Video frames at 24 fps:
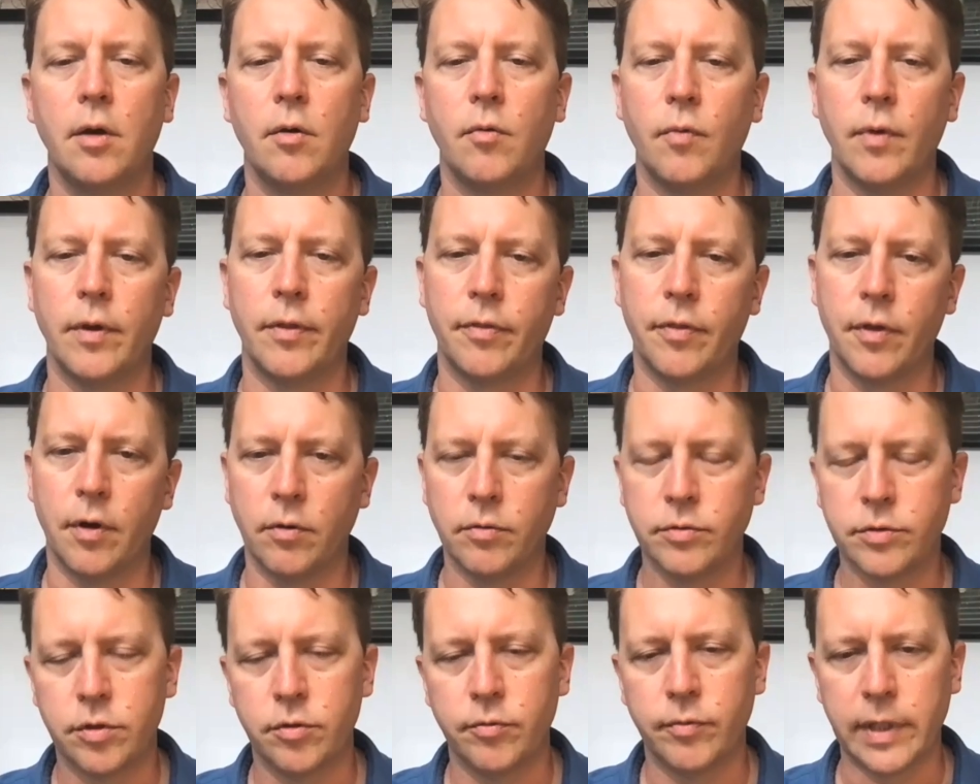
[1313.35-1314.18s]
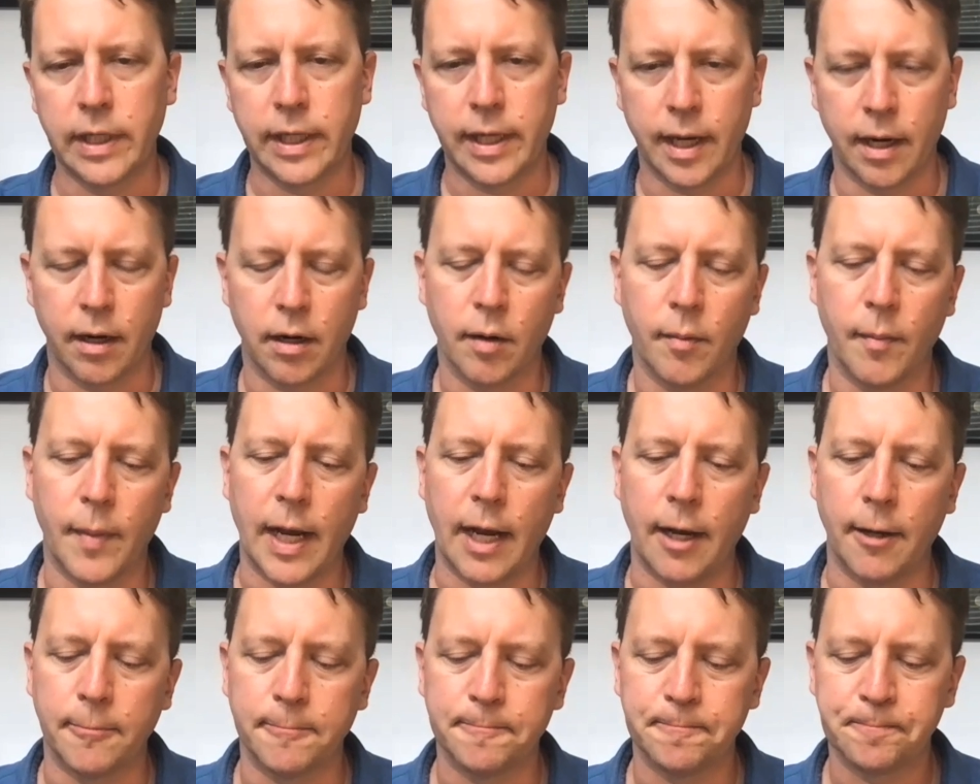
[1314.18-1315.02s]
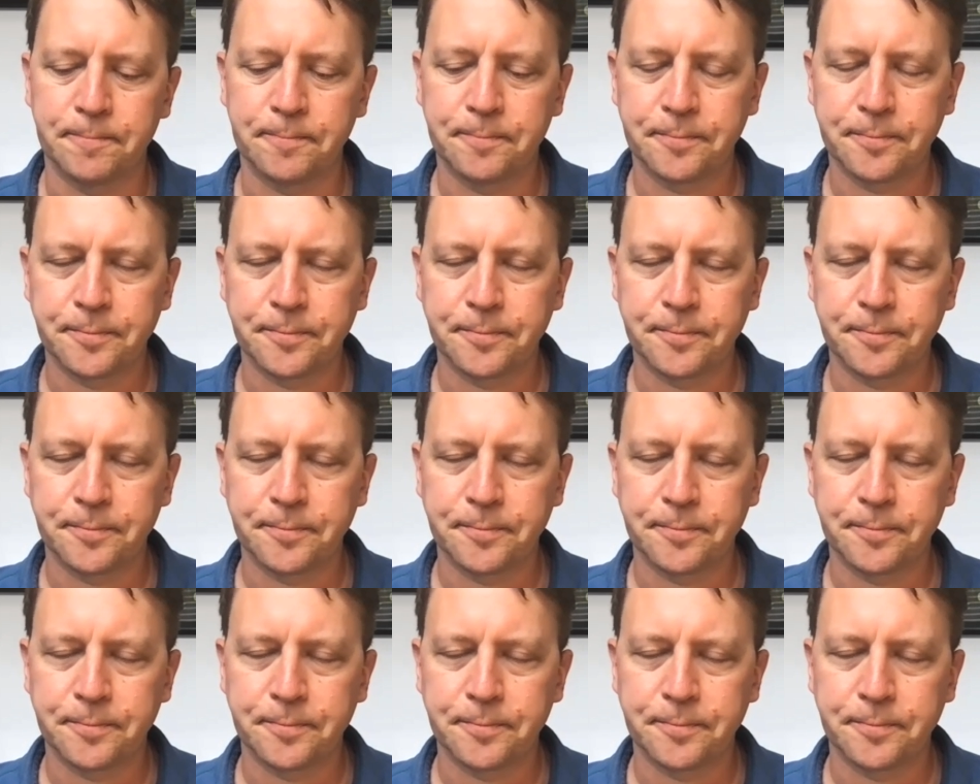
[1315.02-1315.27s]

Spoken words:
with those who we care about.